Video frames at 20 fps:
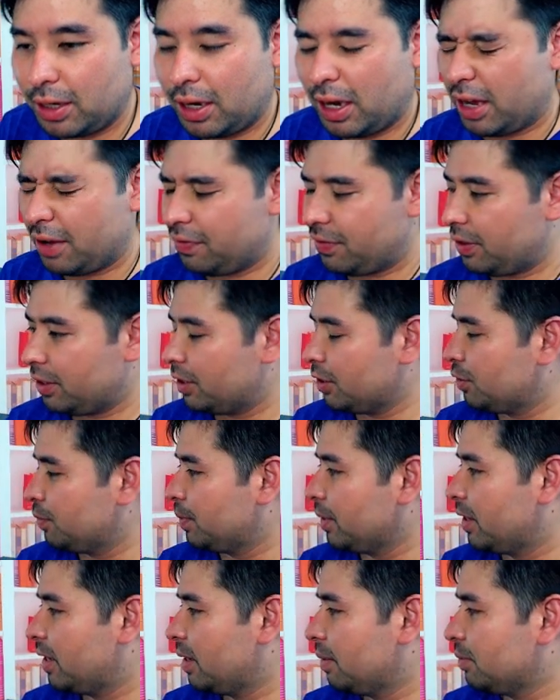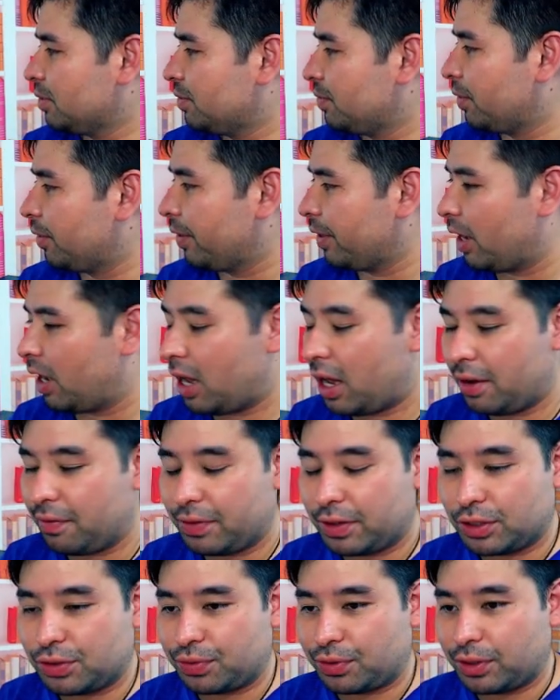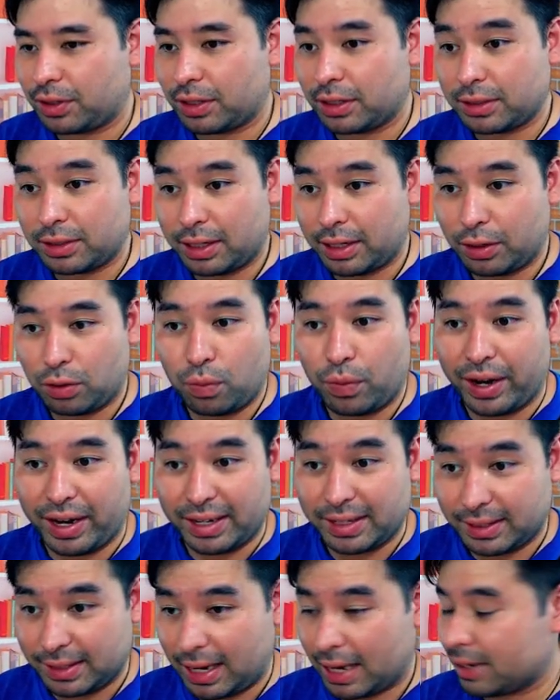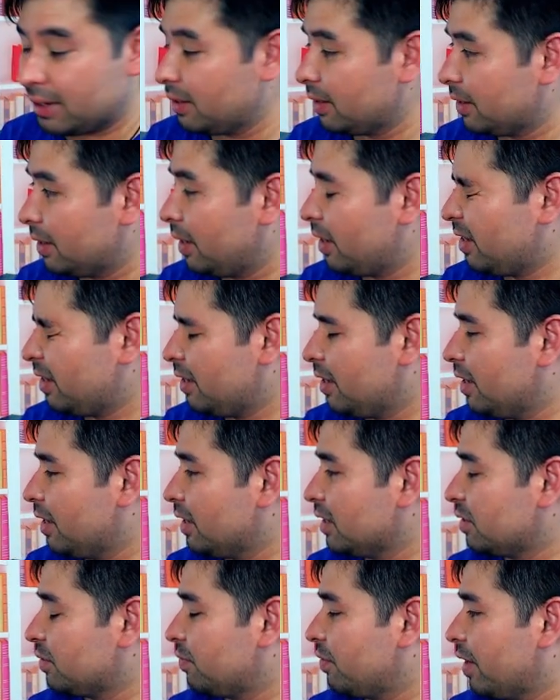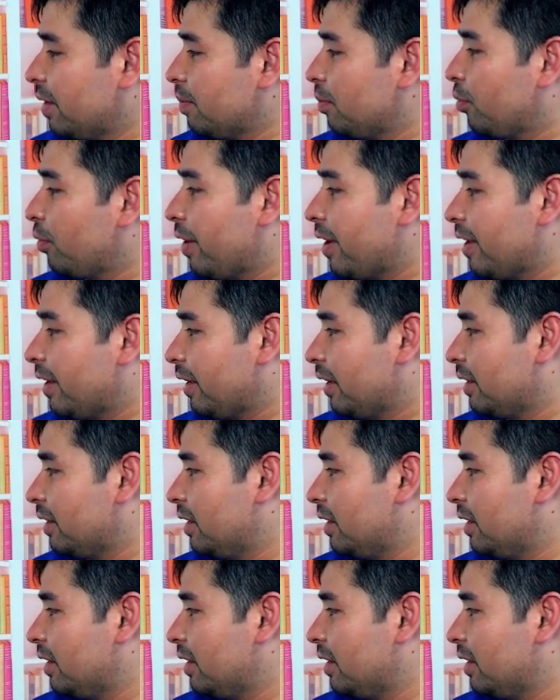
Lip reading: I think it becomes very obvious for us like what exactly, yeah, is vibrating